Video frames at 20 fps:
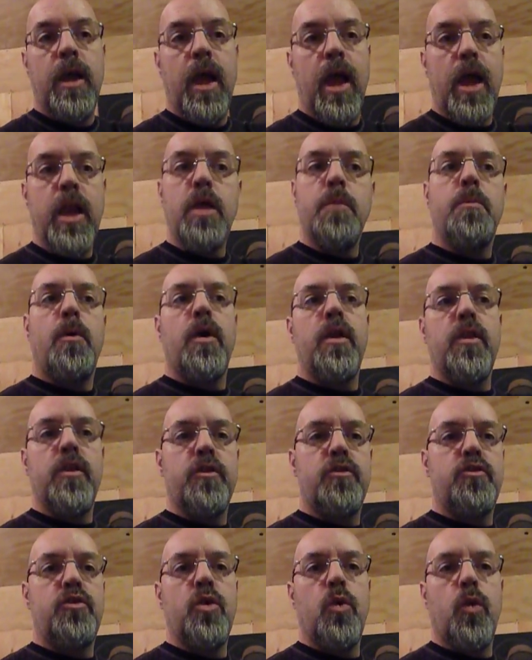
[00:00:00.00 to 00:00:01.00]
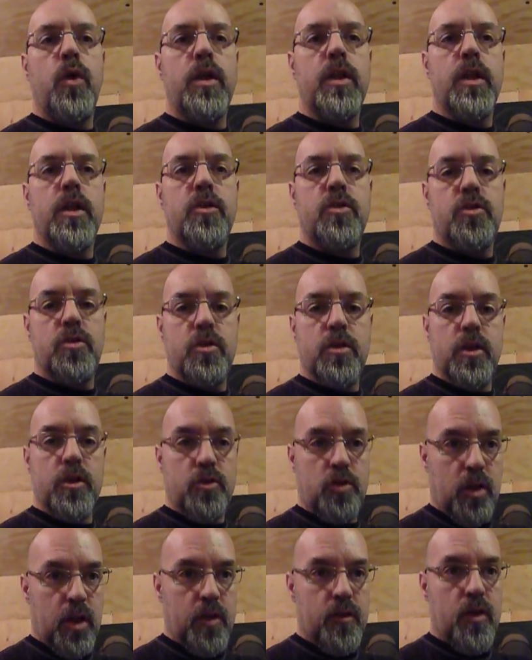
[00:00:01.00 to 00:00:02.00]
Anybody that's doing this,
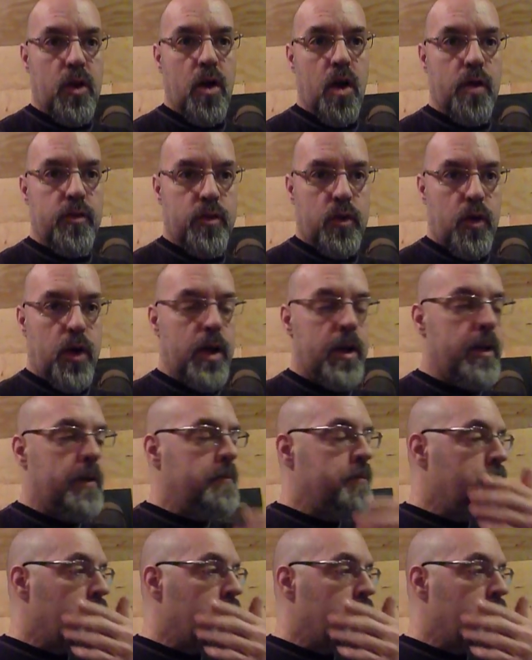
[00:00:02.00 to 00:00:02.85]
that's living off grid,